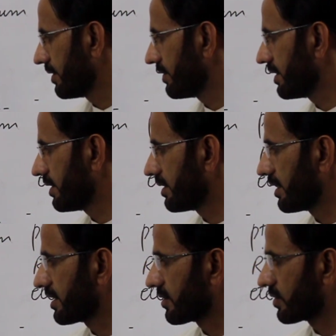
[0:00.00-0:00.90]

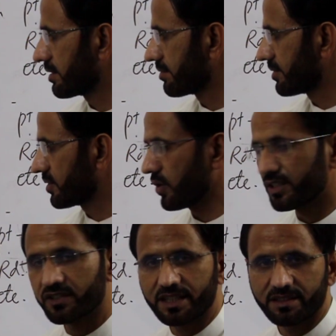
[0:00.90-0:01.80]
The
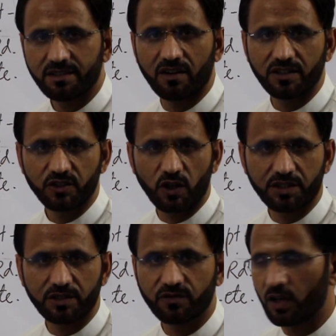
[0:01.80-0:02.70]
contractor or
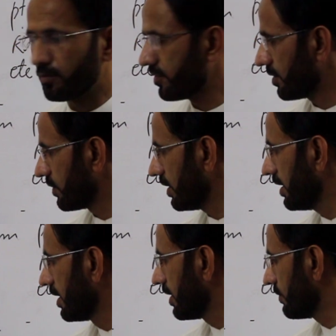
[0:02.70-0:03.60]
shortened form of the
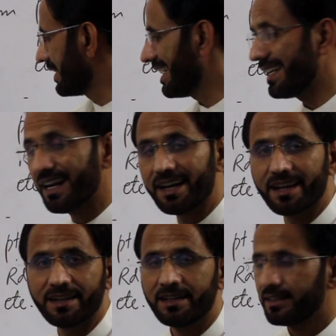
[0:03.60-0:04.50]
word
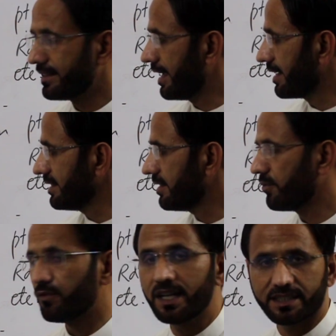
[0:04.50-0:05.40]
veterinarian, that is
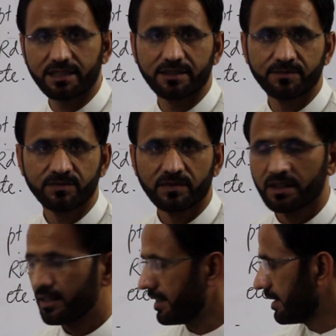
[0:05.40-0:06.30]
vet.
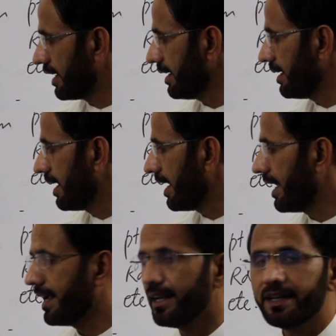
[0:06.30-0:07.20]
Then
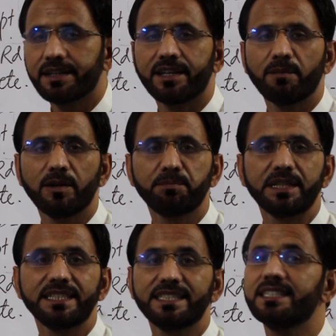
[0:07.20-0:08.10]
A P
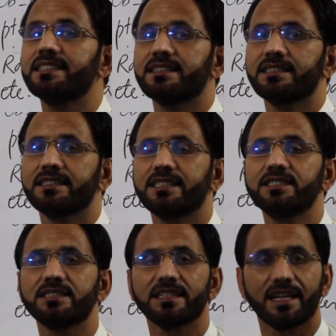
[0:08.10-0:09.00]
P T.
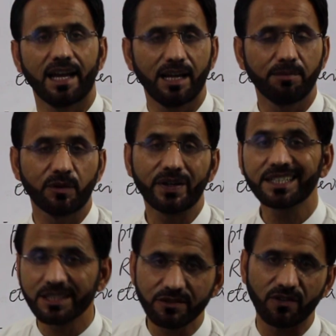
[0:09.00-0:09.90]
This
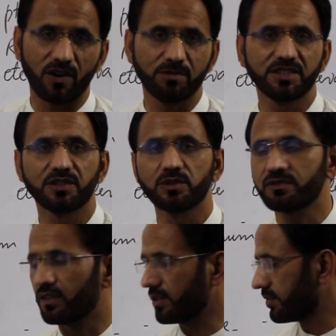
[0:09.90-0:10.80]
abbreviated form is
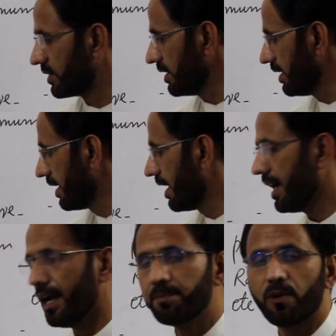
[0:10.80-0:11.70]
used for the word
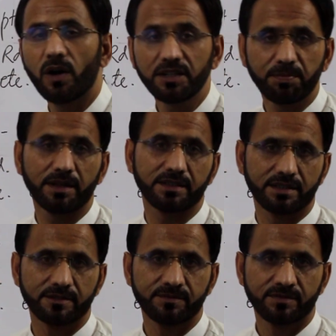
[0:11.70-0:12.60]
appointment.